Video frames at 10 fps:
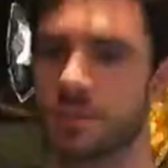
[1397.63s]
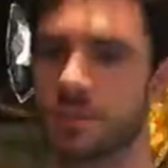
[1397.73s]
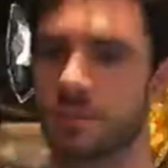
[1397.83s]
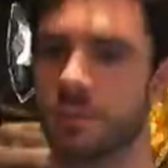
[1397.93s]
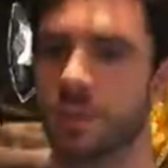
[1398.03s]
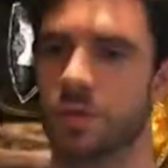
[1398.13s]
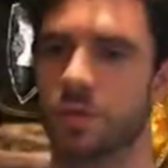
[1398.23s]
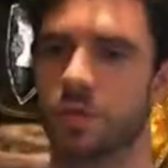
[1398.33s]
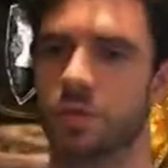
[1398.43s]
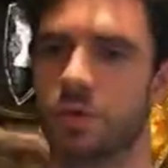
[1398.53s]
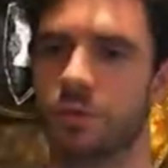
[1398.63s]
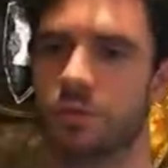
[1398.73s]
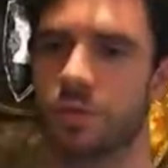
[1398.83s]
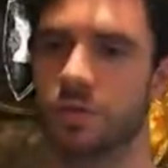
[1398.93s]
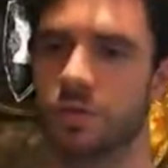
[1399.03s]
Both of you drop
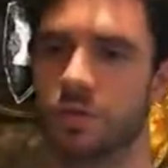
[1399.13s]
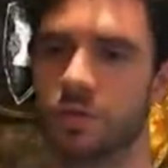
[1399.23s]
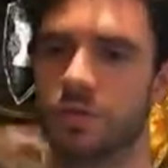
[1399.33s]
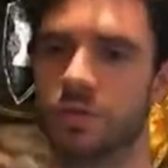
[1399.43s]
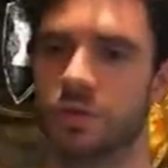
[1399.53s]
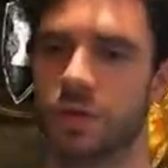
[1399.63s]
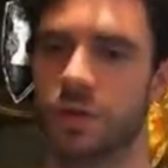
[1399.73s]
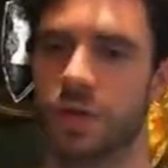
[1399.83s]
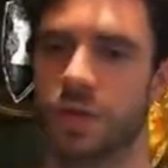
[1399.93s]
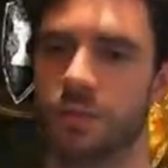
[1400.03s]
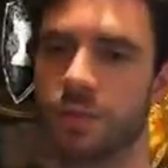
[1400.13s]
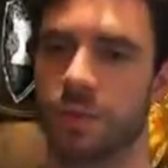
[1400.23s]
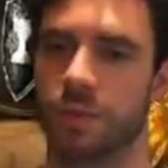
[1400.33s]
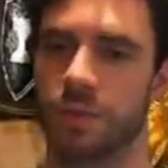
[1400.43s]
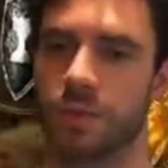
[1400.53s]
swords. Oh, okay.
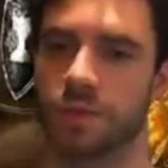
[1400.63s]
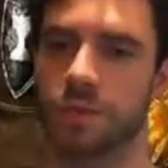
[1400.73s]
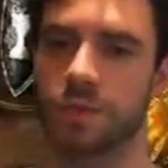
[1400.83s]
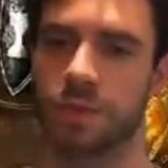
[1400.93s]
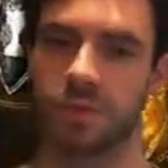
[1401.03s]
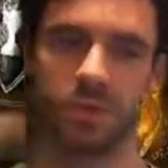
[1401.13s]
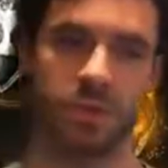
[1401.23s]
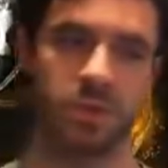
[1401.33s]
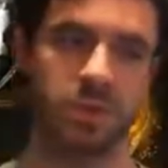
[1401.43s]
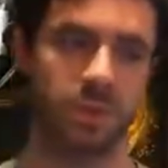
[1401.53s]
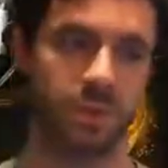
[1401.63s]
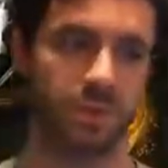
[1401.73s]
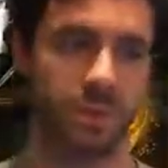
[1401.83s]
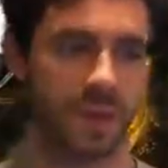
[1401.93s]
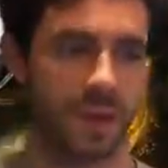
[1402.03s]
Or don't. That's fine too.
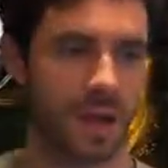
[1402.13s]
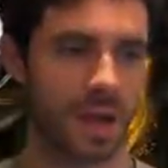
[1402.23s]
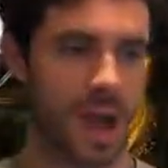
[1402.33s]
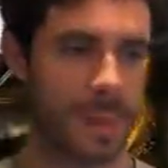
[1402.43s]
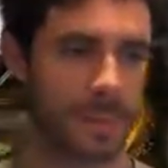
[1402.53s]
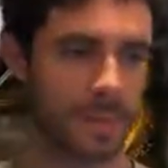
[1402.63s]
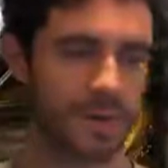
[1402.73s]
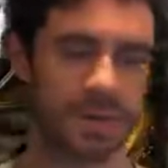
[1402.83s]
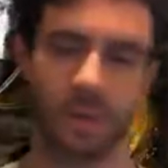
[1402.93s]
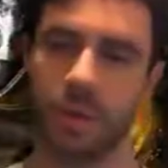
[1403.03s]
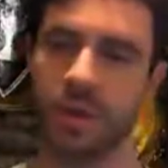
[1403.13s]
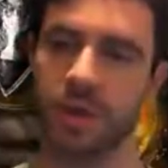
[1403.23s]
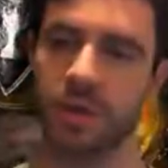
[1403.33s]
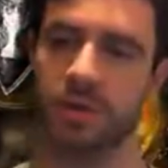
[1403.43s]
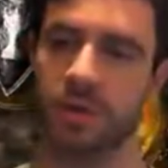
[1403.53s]
Happy birthday, bro.
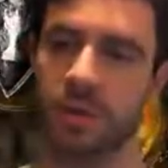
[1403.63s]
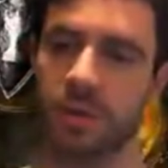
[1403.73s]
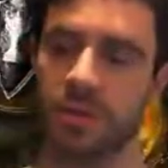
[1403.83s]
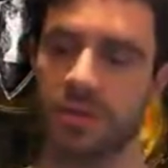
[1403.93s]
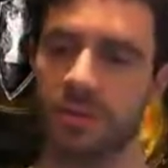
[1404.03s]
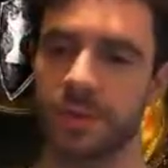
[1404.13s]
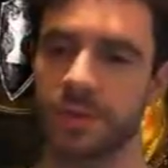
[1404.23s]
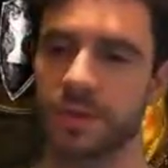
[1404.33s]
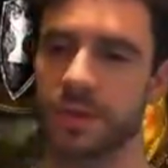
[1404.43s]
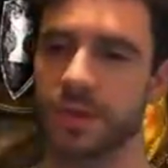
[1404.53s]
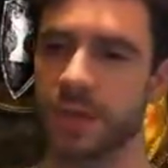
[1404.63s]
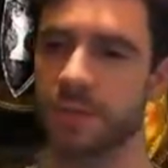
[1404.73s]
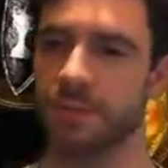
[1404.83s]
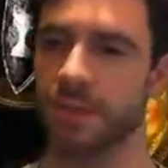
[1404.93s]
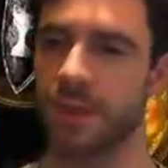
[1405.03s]
Thank you very much, Steve Man Dude.
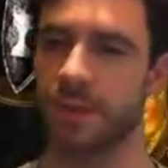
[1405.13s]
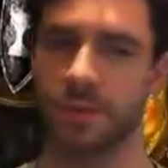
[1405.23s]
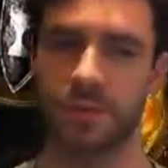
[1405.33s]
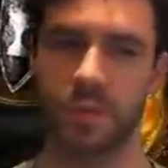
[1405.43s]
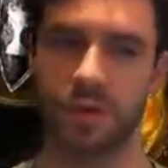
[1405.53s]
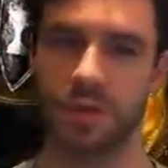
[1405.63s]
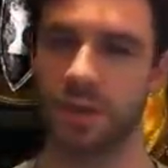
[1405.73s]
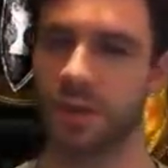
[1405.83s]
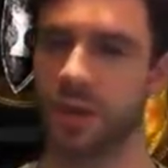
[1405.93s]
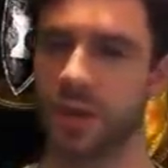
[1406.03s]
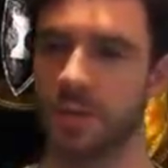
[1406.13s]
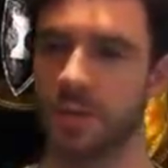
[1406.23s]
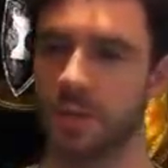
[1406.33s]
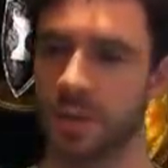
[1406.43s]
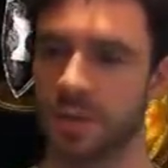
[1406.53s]
Yep, for anyone who's watching, I am
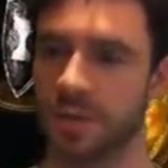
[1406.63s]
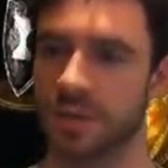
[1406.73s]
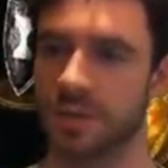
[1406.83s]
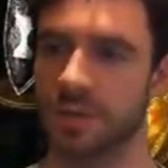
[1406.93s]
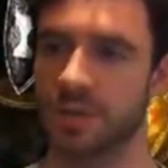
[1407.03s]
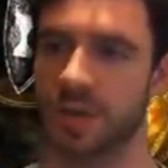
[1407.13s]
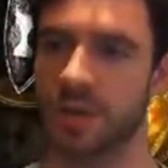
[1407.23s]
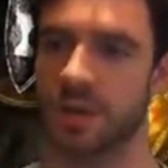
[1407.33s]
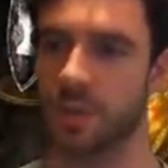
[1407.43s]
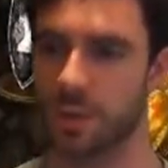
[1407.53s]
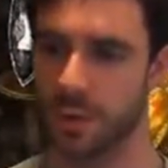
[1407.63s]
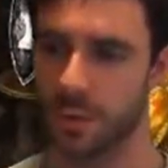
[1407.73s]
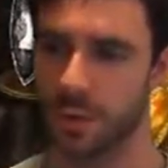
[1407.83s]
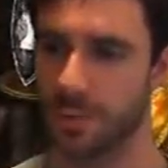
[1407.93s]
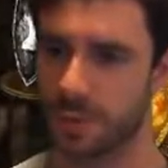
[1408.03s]
27 today.
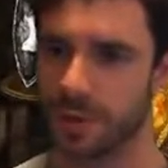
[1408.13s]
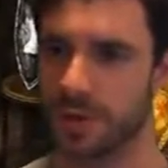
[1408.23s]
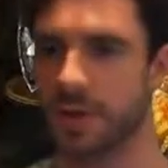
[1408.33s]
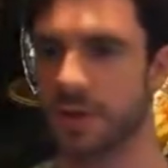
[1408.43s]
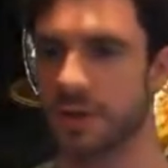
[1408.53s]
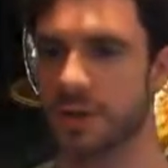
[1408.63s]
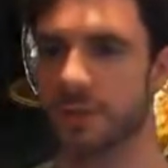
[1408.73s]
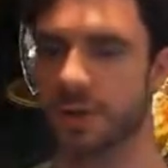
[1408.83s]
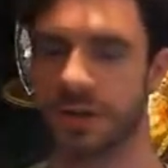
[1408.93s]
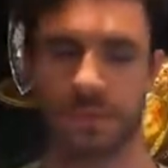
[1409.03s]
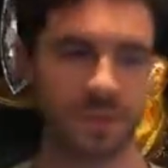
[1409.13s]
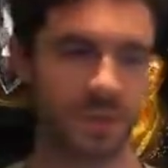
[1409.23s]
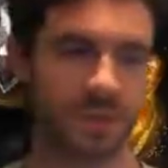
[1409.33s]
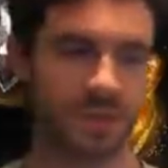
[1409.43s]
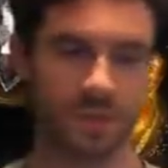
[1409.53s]
Whoop whoop. Celebrating my
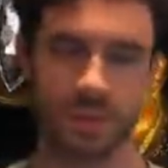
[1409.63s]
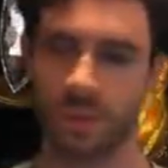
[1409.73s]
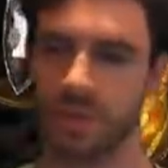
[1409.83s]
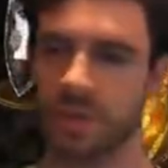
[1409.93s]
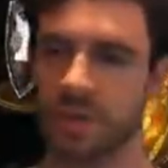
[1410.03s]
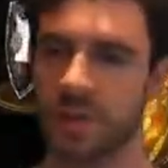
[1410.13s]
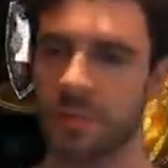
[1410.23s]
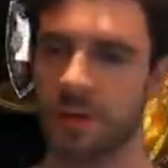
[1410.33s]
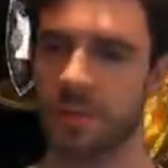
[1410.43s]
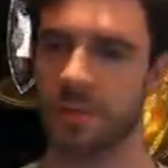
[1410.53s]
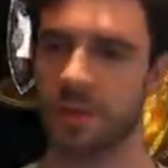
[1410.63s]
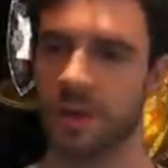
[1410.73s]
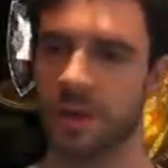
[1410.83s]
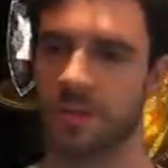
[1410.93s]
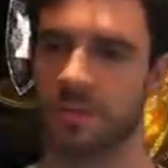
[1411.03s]
27th birthday by
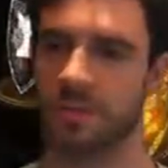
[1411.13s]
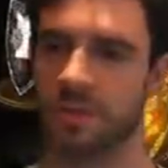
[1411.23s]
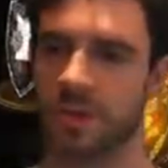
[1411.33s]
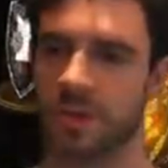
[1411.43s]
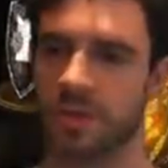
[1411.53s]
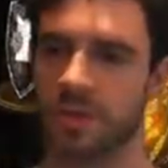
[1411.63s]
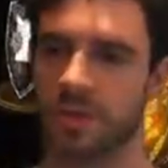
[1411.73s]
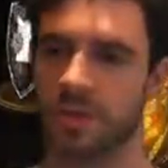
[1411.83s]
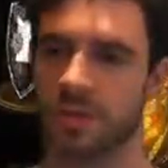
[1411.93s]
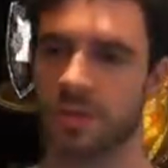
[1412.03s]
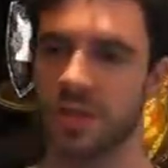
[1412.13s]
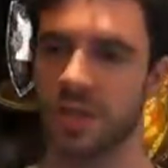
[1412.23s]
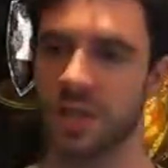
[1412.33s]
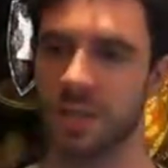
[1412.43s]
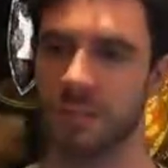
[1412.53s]
playing some Dark Souls
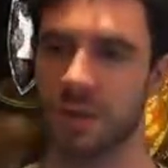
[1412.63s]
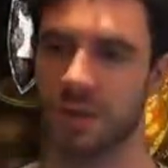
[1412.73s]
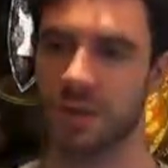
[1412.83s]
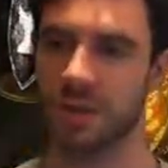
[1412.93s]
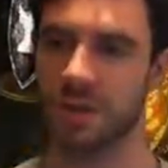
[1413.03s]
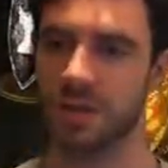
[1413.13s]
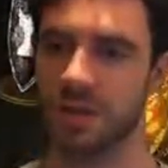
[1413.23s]
nearly at midnight